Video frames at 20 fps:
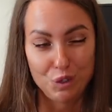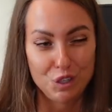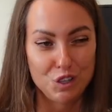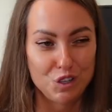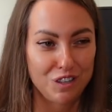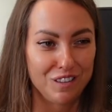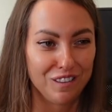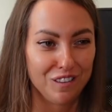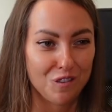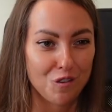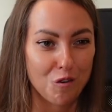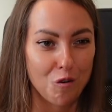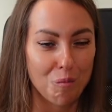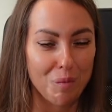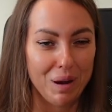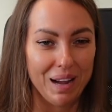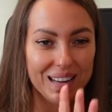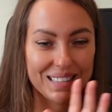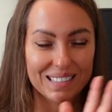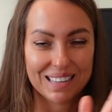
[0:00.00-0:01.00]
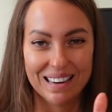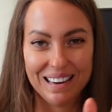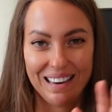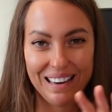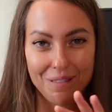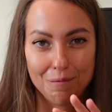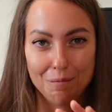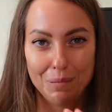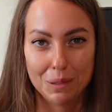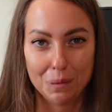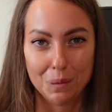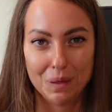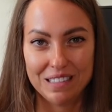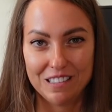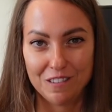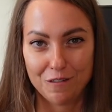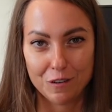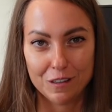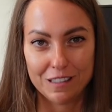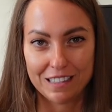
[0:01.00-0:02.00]
digital nomad and live between
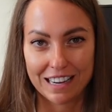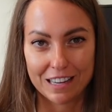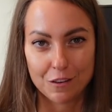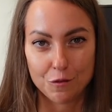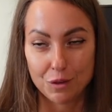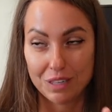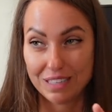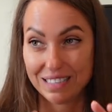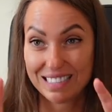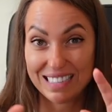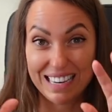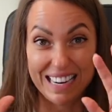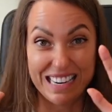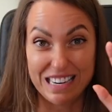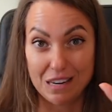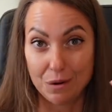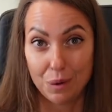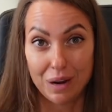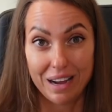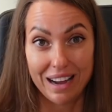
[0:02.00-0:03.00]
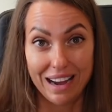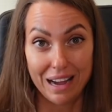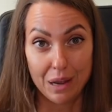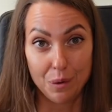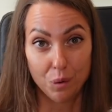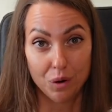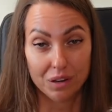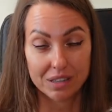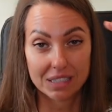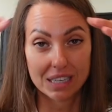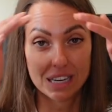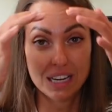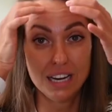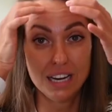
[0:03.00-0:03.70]
different countries anywhere I want.